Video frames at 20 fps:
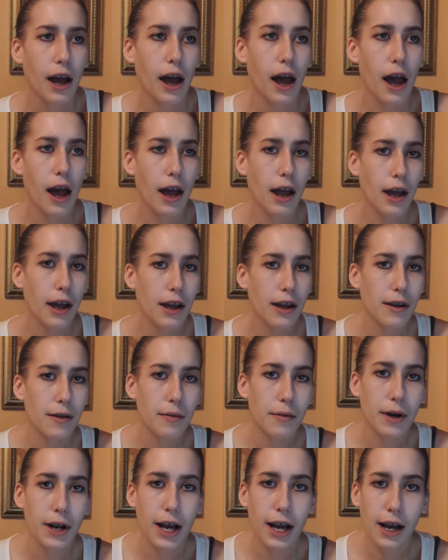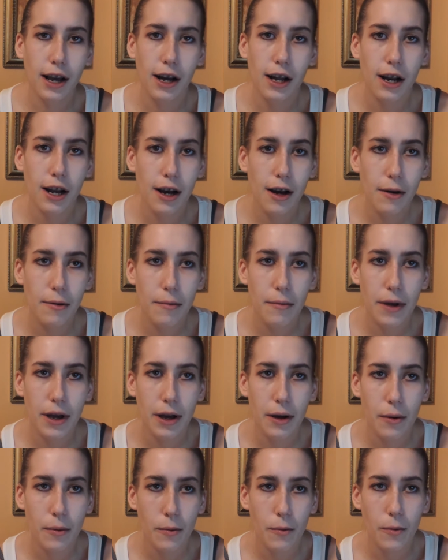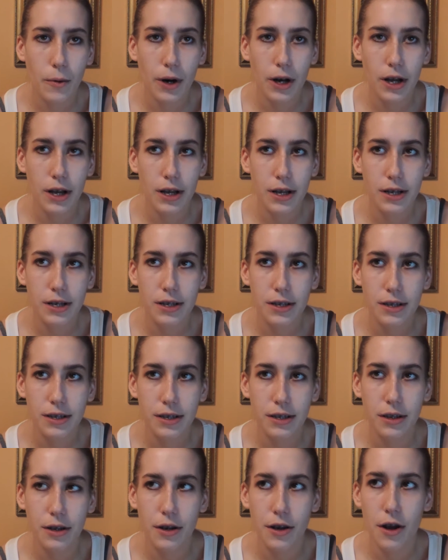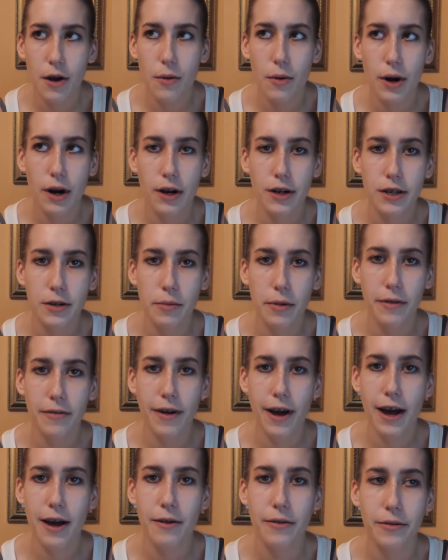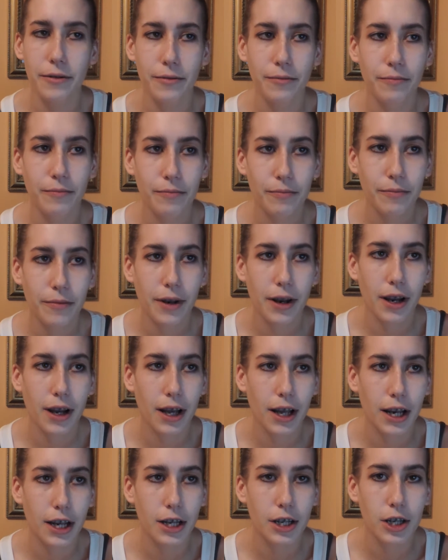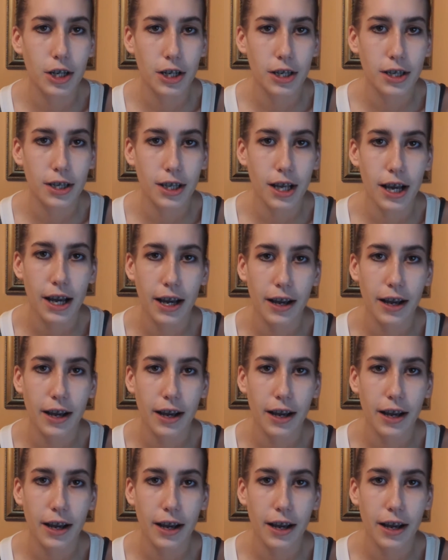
and when I got up it was nowhere to be found and it just